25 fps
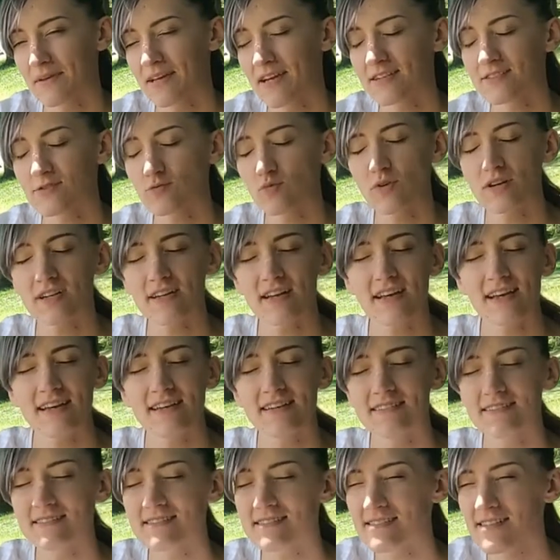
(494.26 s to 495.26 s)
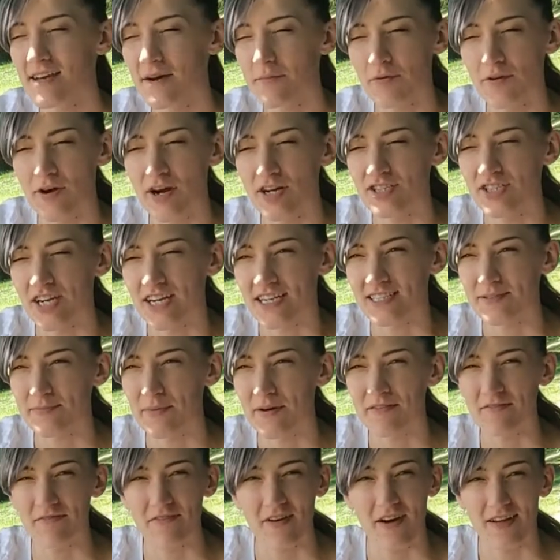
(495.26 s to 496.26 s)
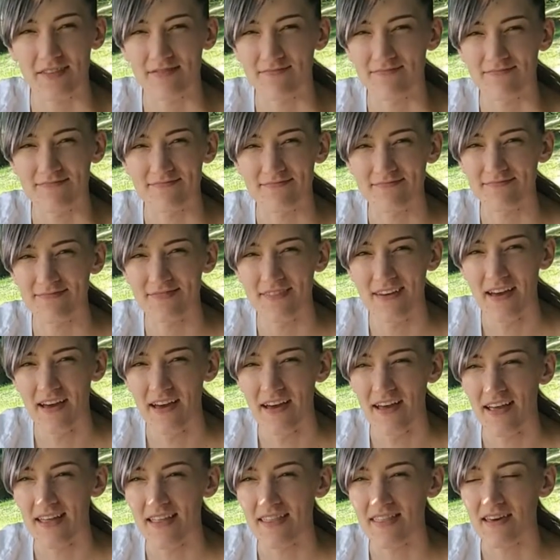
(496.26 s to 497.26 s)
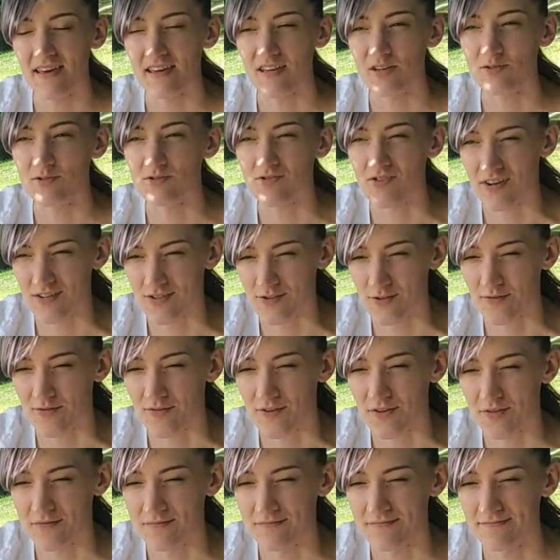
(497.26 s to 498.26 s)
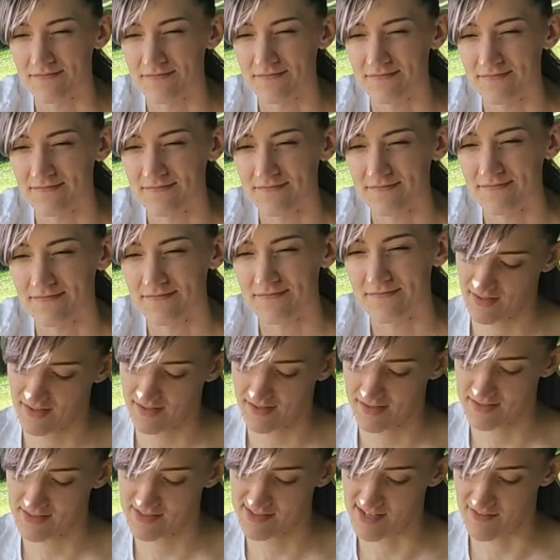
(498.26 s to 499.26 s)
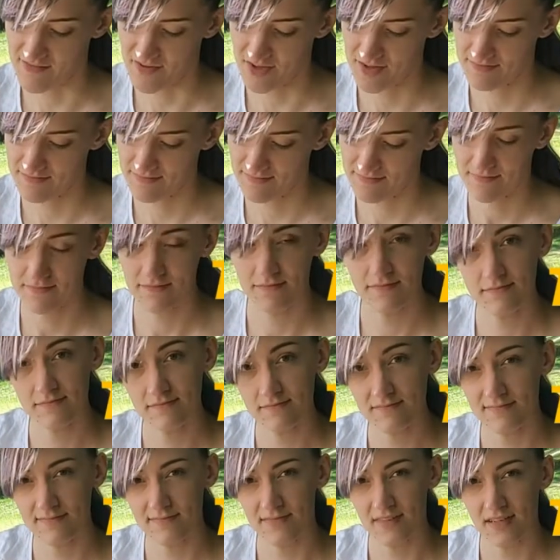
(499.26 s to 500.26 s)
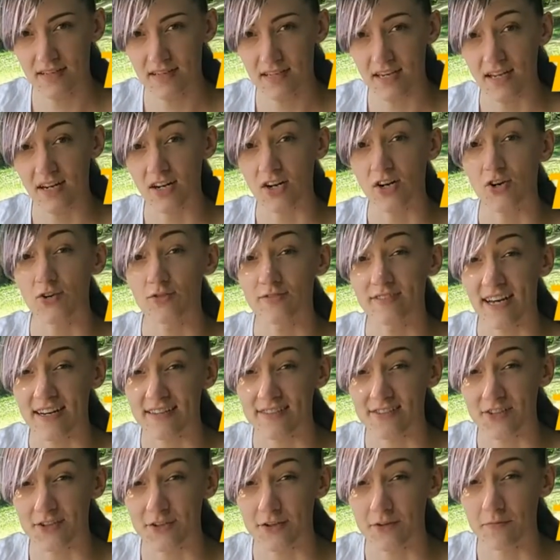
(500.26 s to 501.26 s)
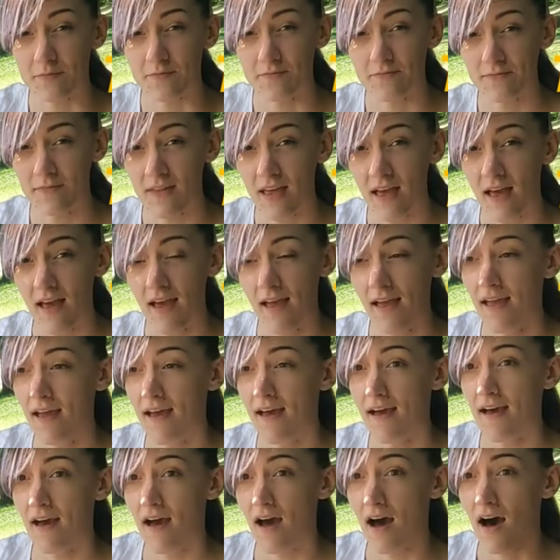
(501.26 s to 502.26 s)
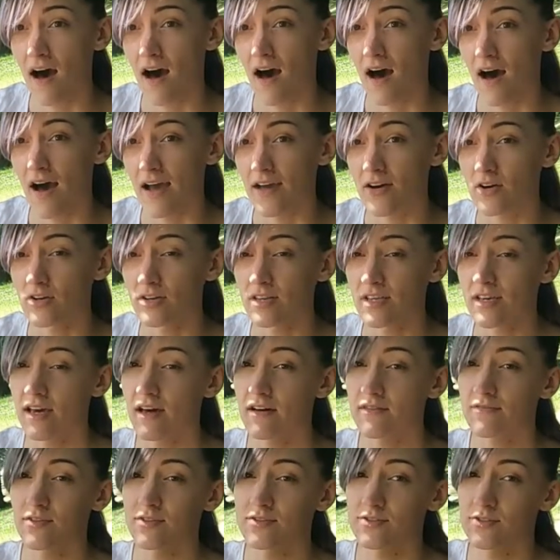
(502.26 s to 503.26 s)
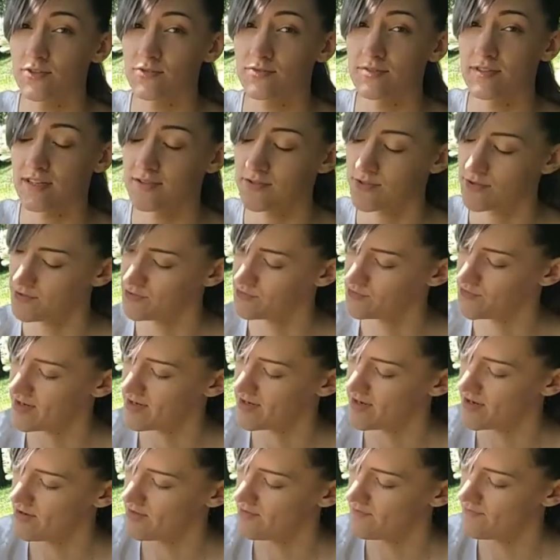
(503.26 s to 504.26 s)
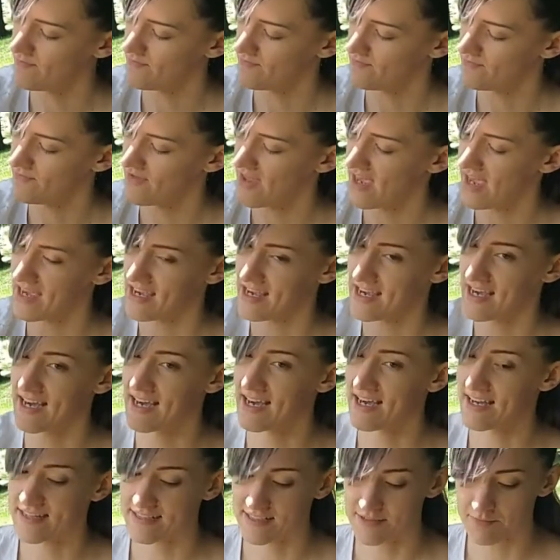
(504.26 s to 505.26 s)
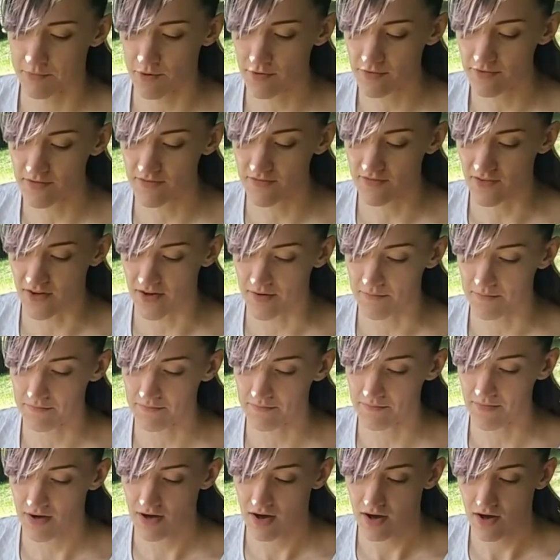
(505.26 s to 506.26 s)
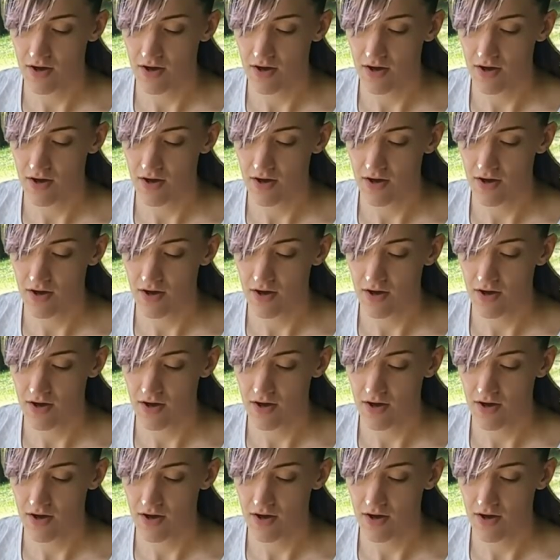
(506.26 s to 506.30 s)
Because what is a project but fun that you stress over? 7. Get a new tattoo. I only have the 2 tattoos right now, and both of them